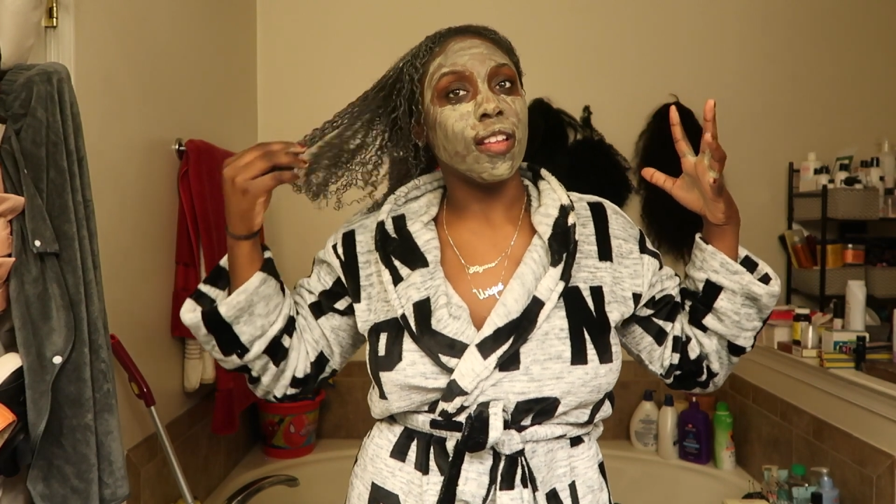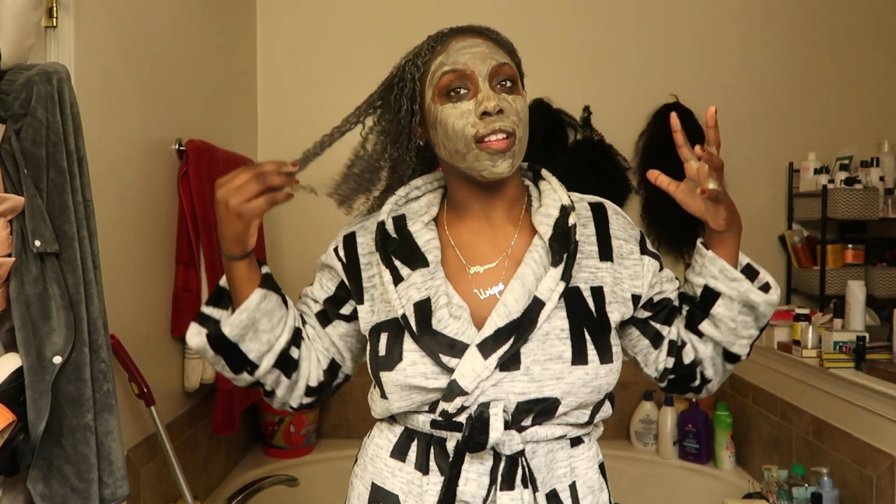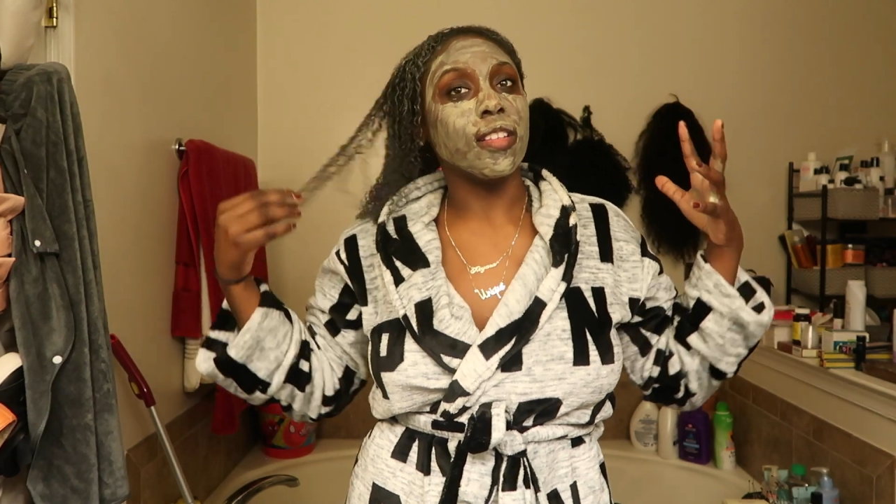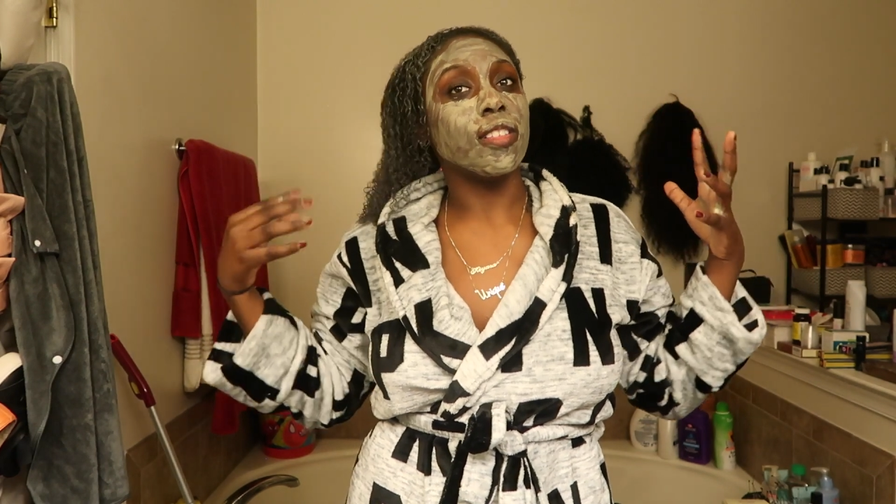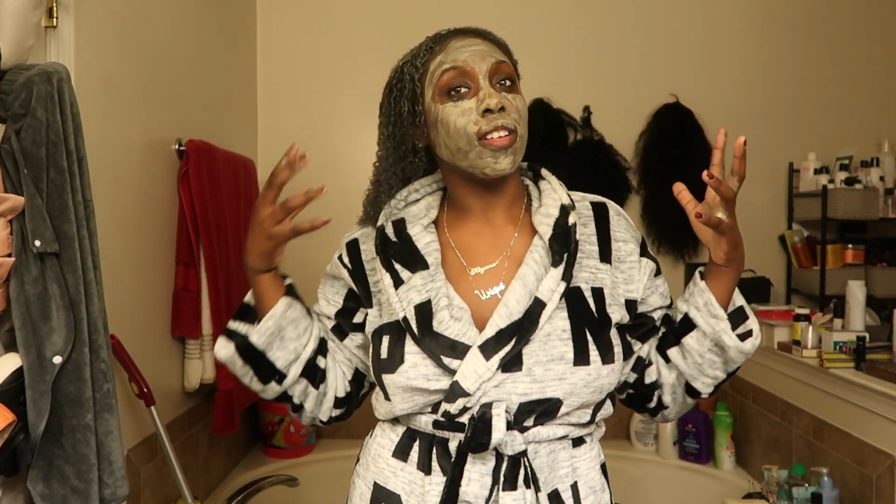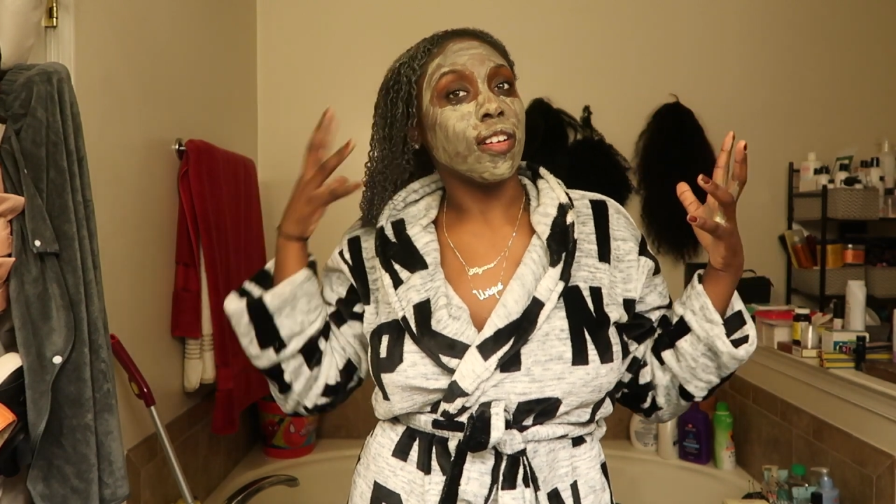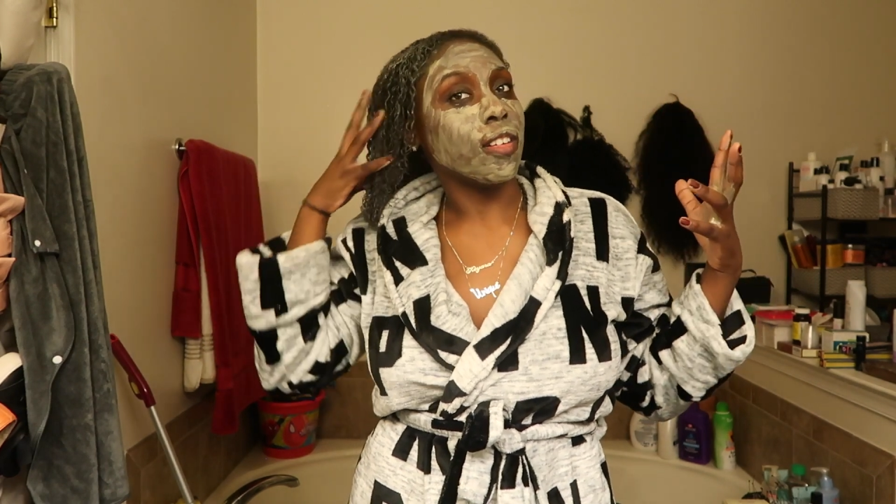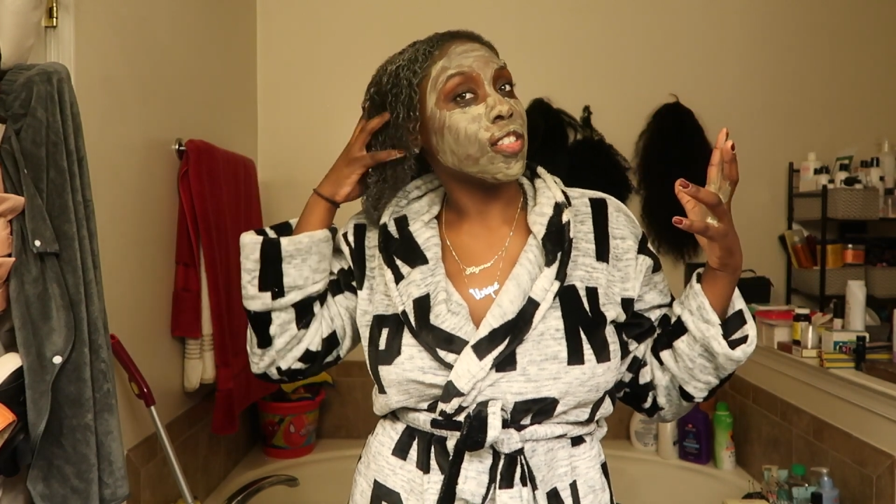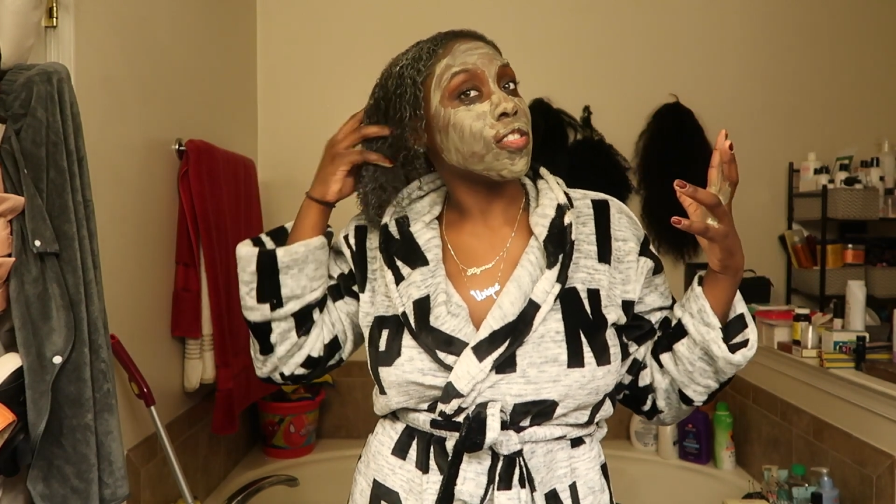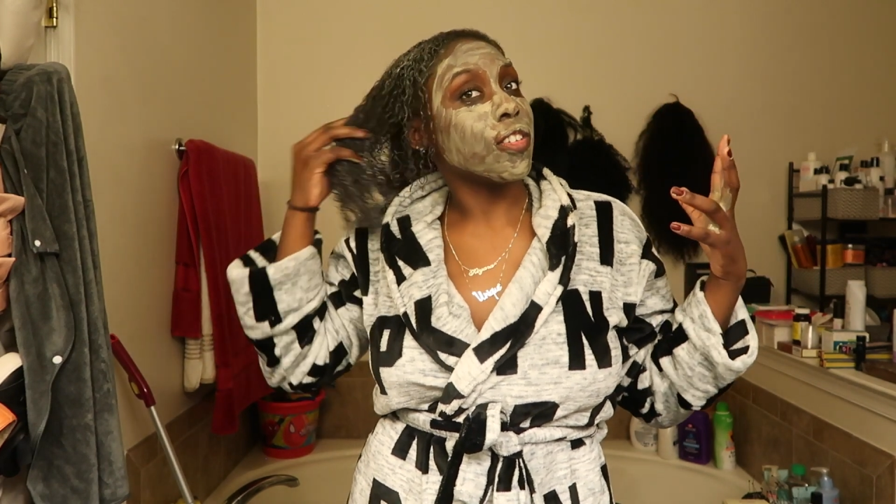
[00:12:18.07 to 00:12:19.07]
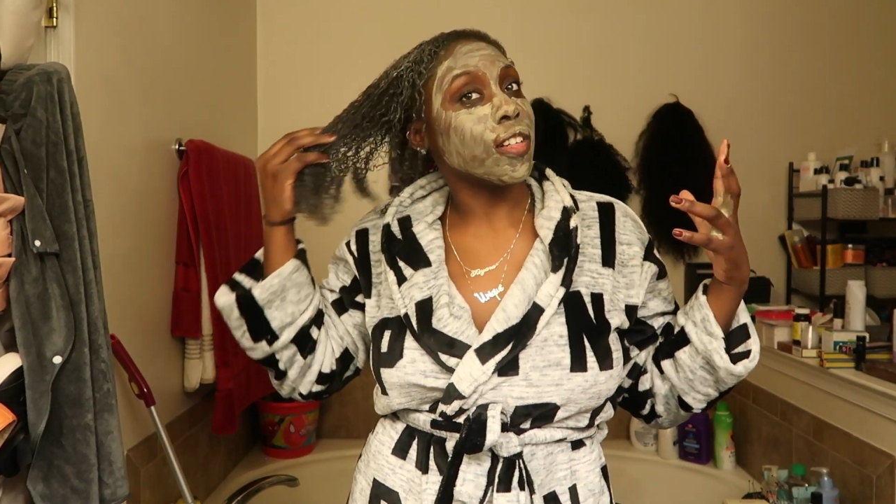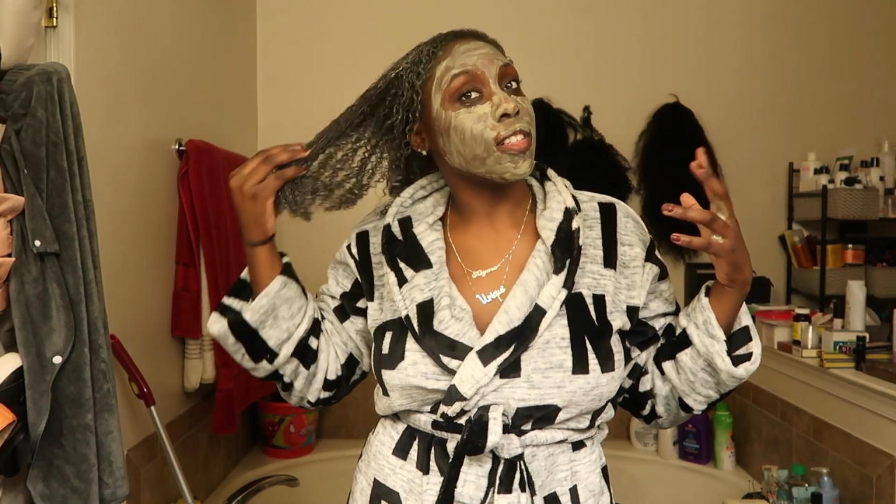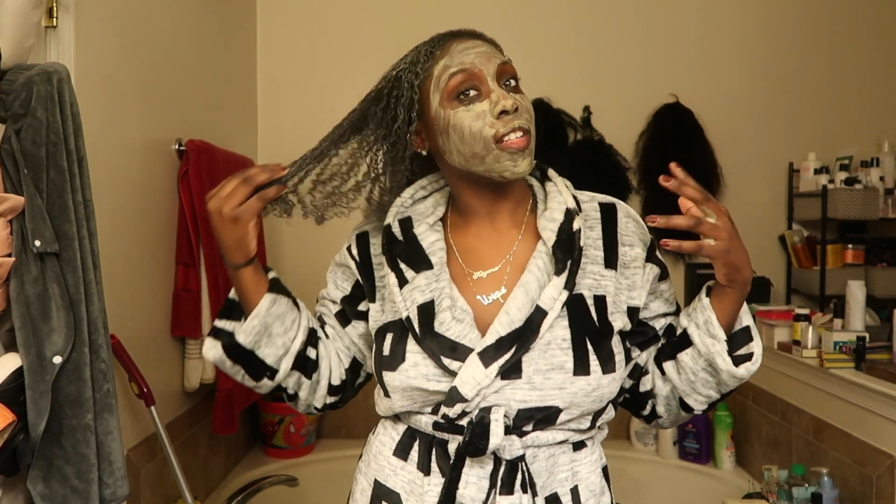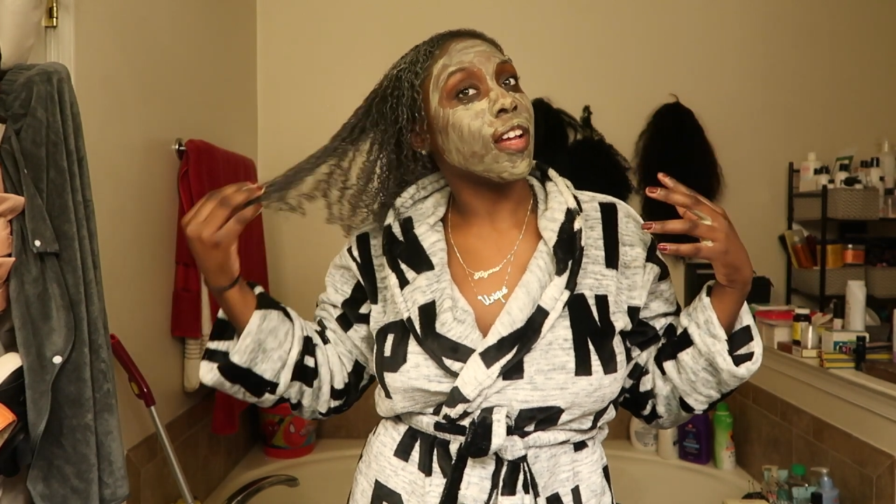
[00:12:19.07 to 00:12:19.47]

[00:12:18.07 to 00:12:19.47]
It looks longer to shrink it.